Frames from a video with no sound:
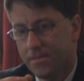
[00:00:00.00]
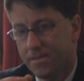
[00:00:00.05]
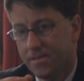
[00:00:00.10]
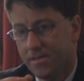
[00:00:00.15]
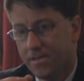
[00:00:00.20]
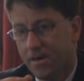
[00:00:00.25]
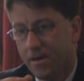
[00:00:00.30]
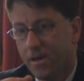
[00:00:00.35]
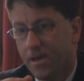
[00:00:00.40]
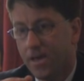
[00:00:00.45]

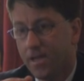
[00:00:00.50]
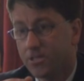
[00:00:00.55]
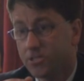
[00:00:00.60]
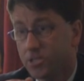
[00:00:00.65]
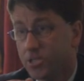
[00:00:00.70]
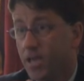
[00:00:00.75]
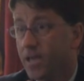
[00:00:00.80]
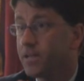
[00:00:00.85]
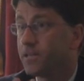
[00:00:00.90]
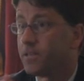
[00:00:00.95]
the
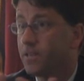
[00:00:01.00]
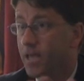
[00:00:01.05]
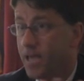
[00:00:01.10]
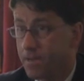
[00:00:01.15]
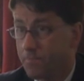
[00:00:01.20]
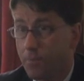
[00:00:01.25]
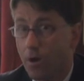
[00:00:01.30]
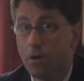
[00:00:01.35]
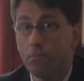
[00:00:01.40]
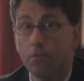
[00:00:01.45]
educated
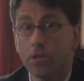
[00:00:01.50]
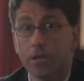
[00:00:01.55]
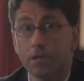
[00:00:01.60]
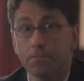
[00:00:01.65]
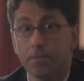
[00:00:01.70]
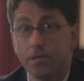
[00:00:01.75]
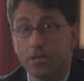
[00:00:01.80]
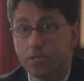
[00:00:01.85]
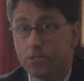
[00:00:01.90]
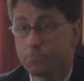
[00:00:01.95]
lay
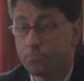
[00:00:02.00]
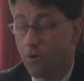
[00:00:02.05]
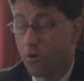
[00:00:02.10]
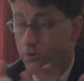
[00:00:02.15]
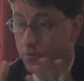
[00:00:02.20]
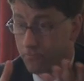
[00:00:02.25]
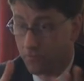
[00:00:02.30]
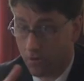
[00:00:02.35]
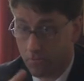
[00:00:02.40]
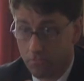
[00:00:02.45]
public, because
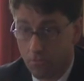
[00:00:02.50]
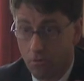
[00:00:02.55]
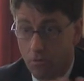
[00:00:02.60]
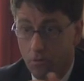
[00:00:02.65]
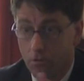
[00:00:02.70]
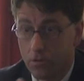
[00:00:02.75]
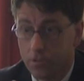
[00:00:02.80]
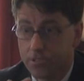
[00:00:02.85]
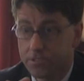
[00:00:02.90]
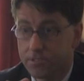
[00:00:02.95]
part of our
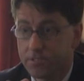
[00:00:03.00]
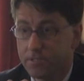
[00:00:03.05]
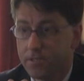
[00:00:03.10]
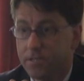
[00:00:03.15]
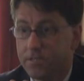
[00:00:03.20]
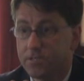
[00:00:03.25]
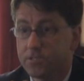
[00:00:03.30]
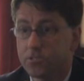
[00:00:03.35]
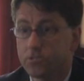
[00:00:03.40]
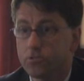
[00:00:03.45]
role
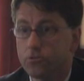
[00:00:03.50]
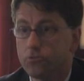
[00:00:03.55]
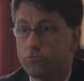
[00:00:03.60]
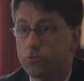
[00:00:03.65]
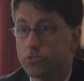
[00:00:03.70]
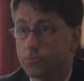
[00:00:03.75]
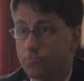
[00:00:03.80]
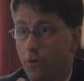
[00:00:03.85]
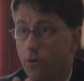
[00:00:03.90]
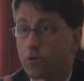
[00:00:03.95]
is
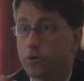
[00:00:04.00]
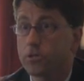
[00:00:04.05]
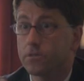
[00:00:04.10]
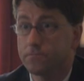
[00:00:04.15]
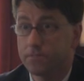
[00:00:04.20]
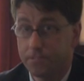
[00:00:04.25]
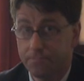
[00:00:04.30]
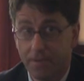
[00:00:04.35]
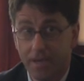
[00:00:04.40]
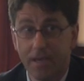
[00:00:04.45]
to spark
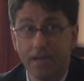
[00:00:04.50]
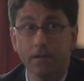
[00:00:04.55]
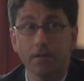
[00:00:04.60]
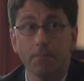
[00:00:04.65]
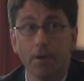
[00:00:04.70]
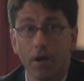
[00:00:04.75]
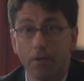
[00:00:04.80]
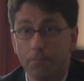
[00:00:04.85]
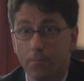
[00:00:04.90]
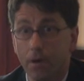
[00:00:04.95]
debate
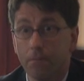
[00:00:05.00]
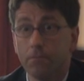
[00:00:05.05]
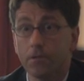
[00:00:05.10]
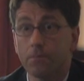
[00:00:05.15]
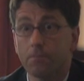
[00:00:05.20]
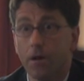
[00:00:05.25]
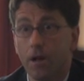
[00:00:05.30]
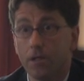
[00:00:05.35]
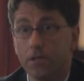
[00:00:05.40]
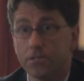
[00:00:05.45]
about
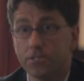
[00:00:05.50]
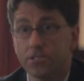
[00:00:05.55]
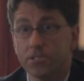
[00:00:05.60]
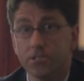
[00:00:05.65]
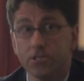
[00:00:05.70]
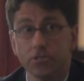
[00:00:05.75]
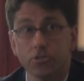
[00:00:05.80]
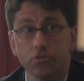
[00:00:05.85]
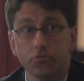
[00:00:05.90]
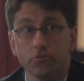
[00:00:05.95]
public
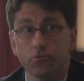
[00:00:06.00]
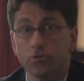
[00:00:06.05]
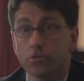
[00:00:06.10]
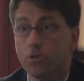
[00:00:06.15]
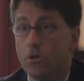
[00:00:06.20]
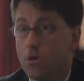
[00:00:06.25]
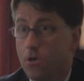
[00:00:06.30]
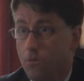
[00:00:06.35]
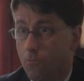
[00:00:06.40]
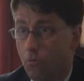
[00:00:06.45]
policy issues
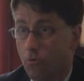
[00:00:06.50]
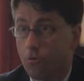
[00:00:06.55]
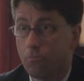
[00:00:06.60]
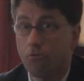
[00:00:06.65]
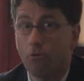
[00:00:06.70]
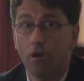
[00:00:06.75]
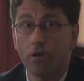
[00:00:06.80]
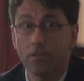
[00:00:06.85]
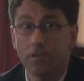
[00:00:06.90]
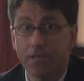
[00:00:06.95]
more
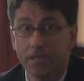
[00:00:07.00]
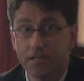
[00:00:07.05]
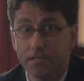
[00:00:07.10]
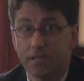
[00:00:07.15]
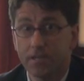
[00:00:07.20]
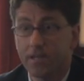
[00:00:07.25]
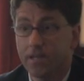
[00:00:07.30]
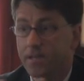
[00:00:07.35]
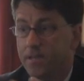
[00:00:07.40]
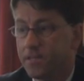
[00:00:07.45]
broadly in
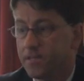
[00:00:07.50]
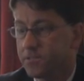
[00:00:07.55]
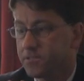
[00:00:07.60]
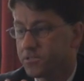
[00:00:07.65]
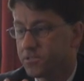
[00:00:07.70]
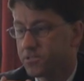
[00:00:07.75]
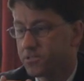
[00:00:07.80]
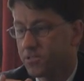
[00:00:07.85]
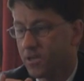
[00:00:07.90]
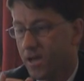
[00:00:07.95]
Canadian
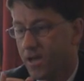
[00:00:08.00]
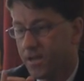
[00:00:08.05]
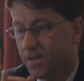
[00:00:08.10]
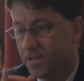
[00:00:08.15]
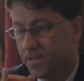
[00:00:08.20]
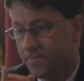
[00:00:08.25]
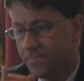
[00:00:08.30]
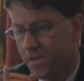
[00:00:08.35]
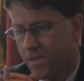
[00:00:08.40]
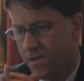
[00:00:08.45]
society.
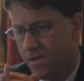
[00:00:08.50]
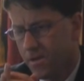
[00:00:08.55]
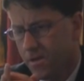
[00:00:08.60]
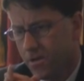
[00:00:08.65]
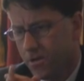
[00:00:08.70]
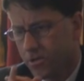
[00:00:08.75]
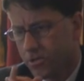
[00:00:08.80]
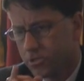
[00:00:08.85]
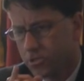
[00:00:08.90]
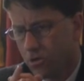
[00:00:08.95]

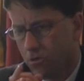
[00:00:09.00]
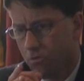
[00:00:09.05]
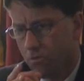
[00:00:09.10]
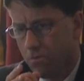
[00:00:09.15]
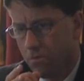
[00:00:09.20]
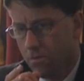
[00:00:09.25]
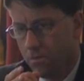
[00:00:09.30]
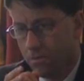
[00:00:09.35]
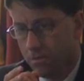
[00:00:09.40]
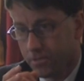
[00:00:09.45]

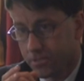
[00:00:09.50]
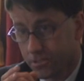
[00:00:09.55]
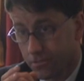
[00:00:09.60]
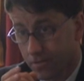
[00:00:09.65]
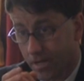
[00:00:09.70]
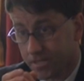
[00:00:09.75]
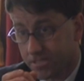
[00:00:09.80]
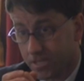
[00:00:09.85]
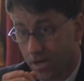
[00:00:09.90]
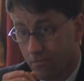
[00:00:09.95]
So,
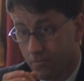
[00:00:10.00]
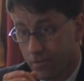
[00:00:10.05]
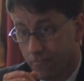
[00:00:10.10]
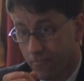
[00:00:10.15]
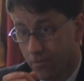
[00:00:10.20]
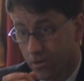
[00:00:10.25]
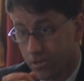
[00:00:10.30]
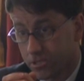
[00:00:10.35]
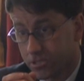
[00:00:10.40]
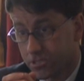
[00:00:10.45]
so that's how we
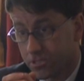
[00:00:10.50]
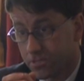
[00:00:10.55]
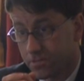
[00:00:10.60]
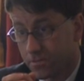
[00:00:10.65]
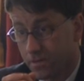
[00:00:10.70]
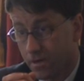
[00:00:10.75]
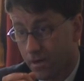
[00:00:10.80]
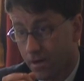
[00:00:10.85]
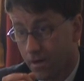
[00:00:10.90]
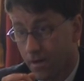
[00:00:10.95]

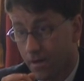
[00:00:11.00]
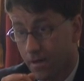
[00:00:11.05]
function.